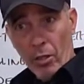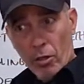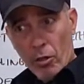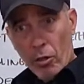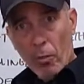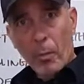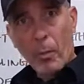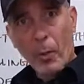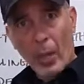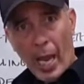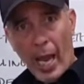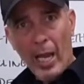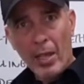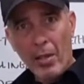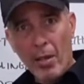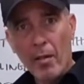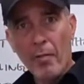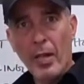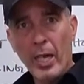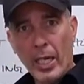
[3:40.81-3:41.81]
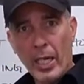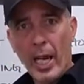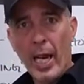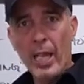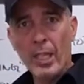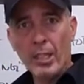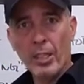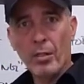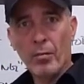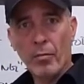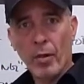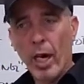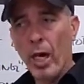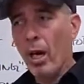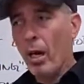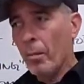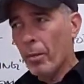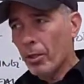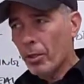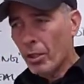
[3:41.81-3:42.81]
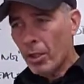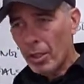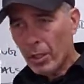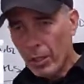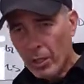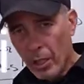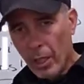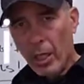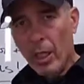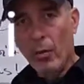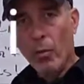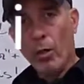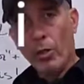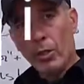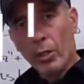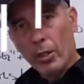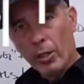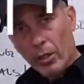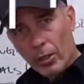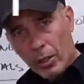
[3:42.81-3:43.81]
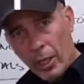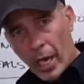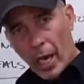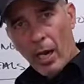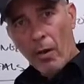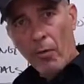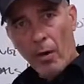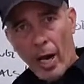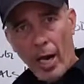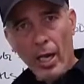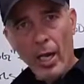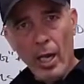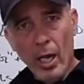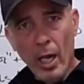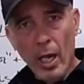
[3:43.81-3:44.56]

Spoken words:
You plan your vacation, right? How much you're going to need, what you're going to take, right?